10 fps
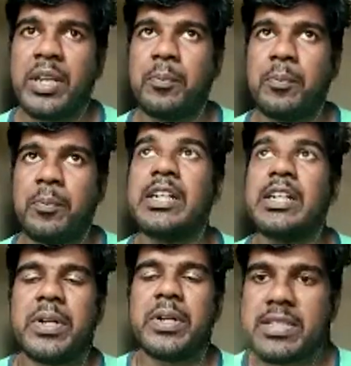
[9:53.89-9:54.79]

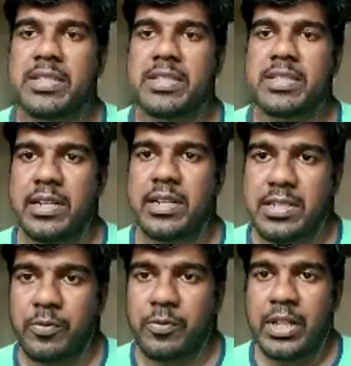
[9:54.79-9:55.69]
multiple incident
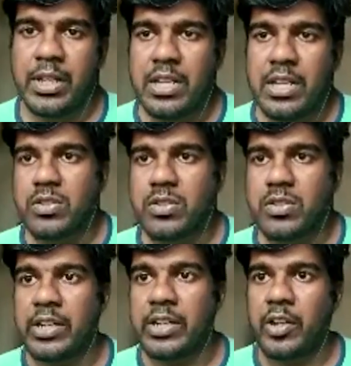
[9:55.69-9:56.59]
itself. So there
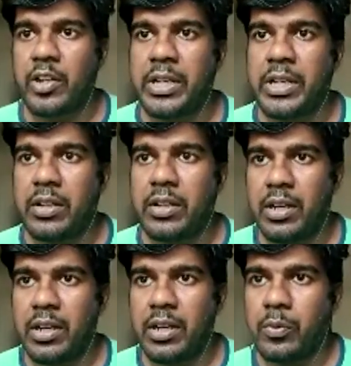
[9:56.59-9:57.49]
could have been
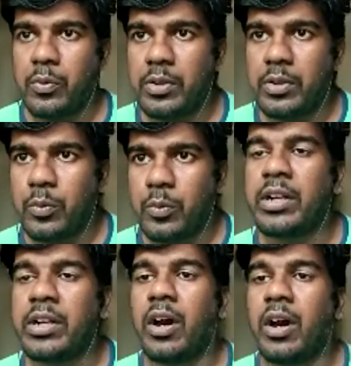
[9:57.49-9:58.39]
one
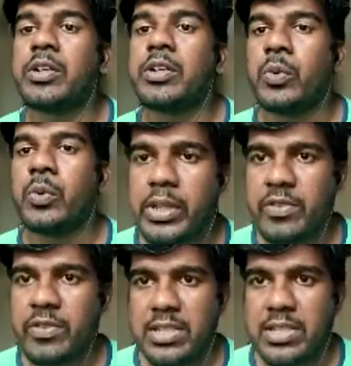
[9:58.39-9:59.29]
or two events
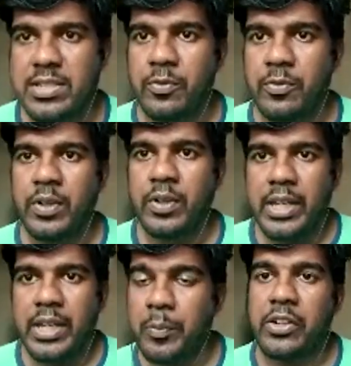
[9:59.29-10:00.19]
itself. It
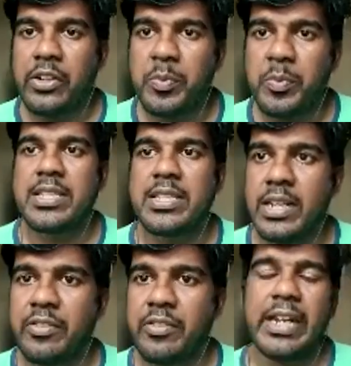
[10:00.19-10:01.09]
might be single
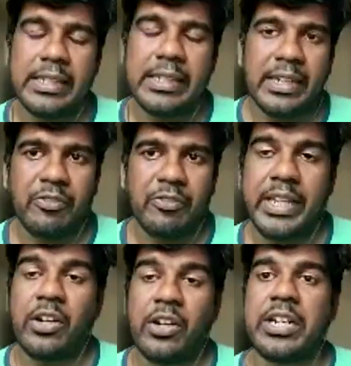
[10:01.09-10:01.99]
event, and that we
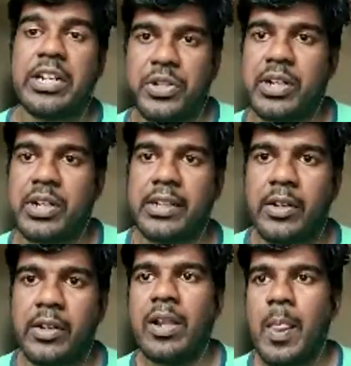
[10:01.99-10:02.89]
cannot assure right now.
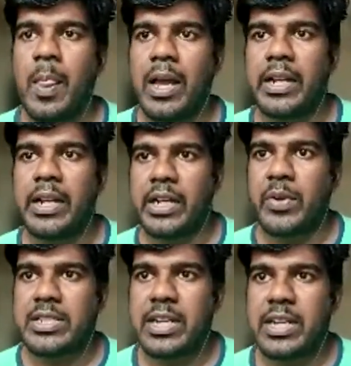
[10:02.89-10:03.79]
It requires a
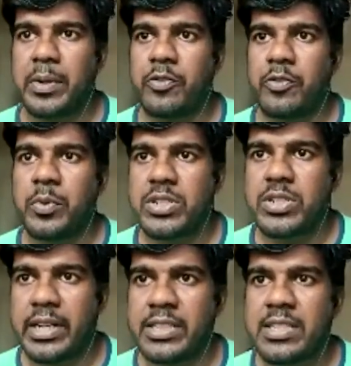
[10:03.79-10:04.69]
little bit of more
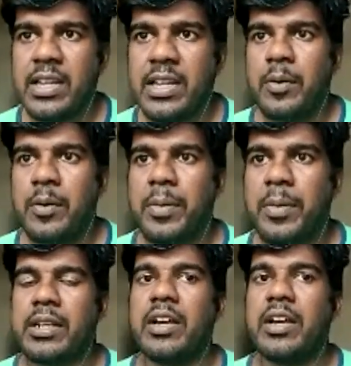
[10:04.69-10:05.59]
studies, but
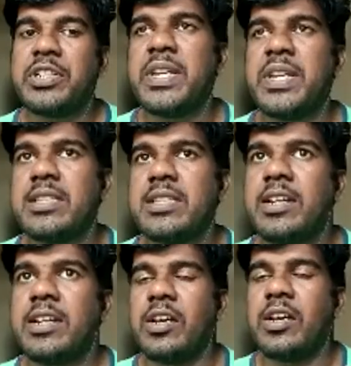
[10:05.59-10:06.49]
which means that
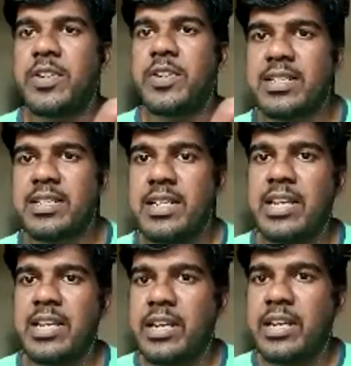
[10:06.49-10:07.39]
first landslide
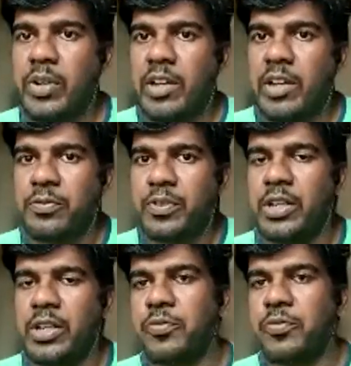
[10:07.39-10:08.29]
would have, first